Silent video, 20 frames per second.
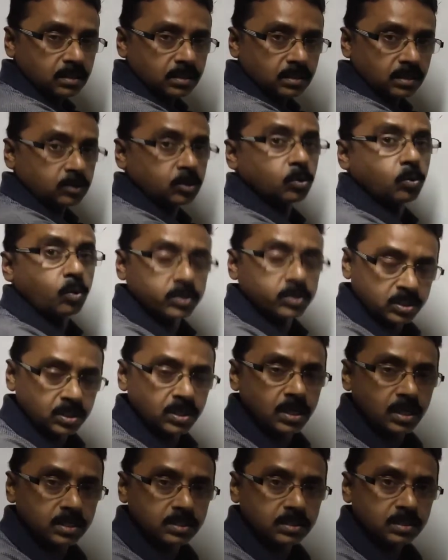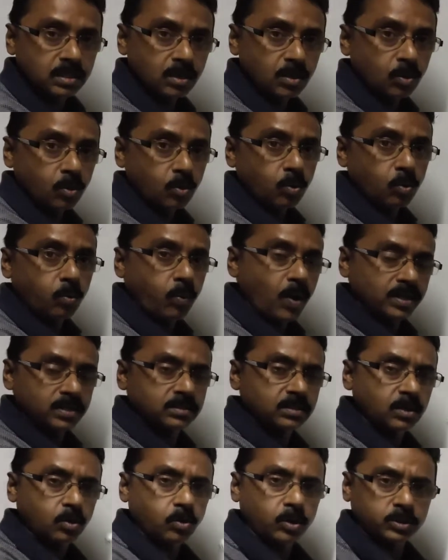Now the question is, what is
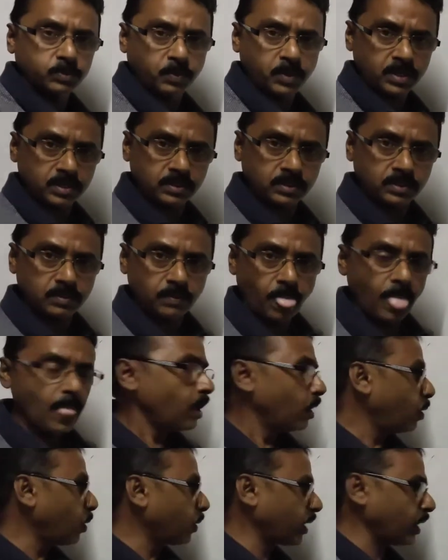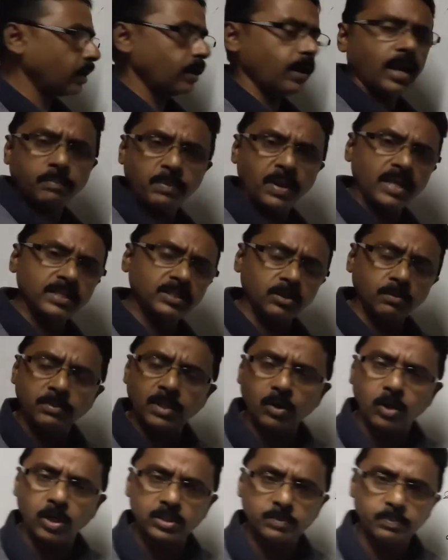the cost price? Okay, let me assume
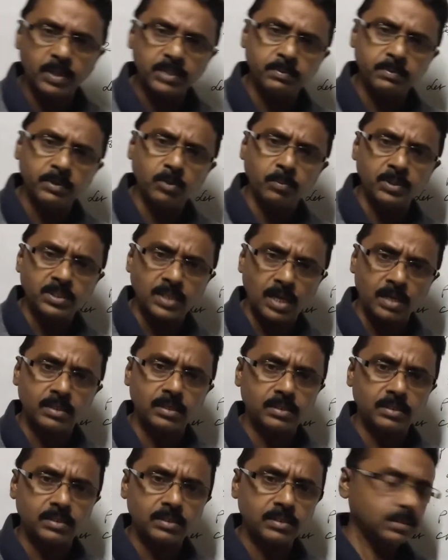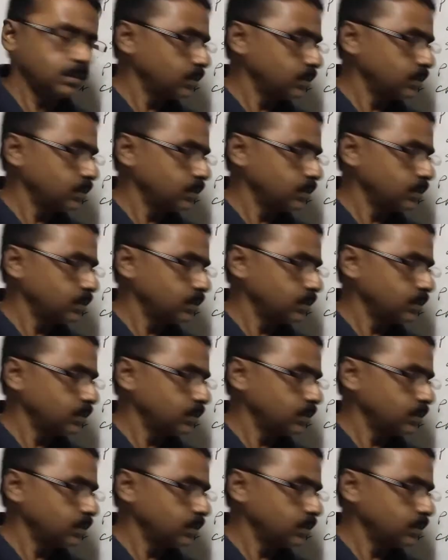the cost price be rupees 100.